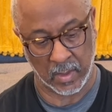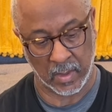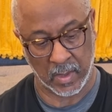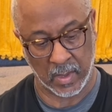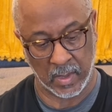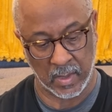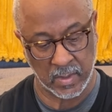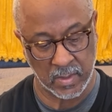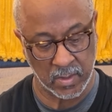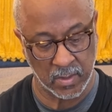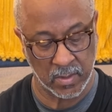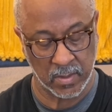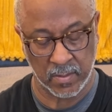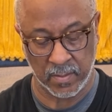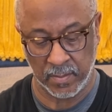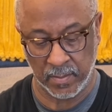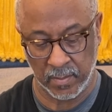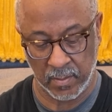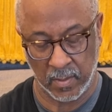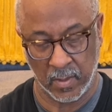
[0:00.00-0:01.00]
Case is
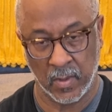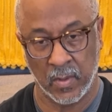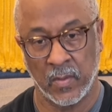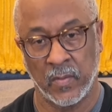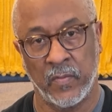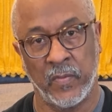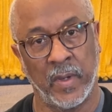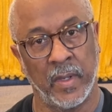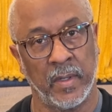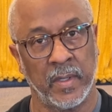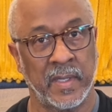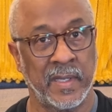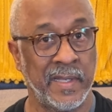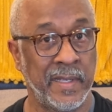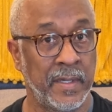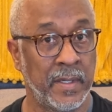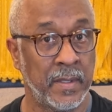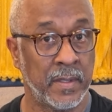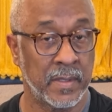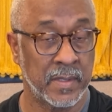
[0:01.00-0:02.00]
fairly
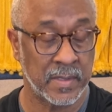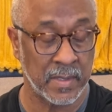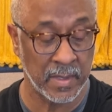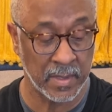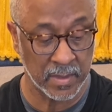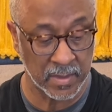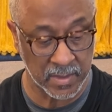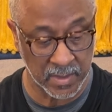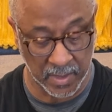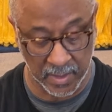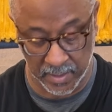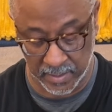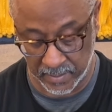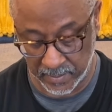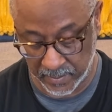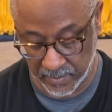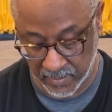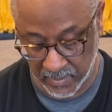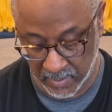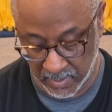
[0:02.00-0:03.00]
clean inside.
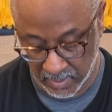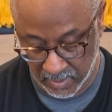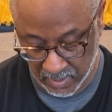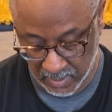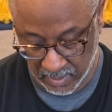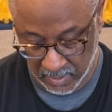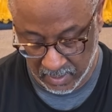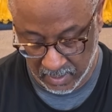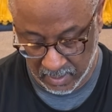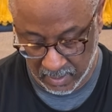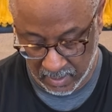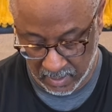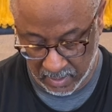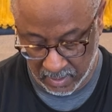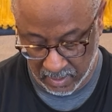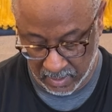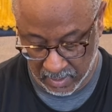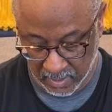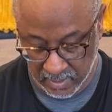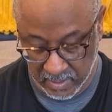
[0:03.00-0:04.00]

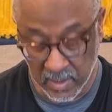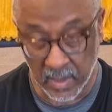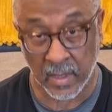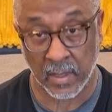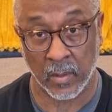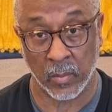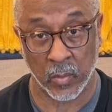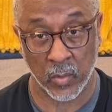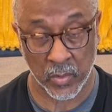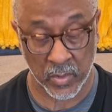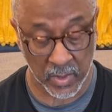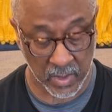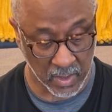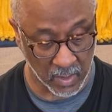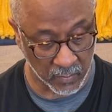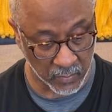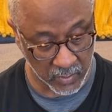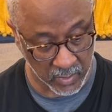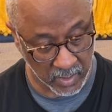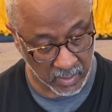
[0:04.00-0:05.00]
Like I said, I'm going to
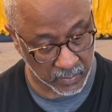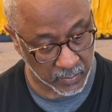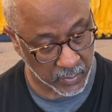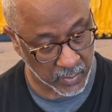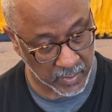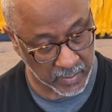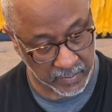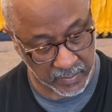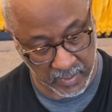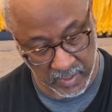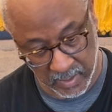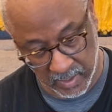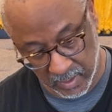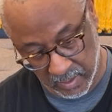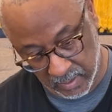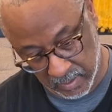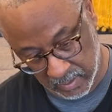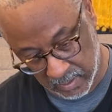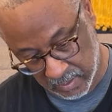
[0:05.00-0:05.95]
cover it up with the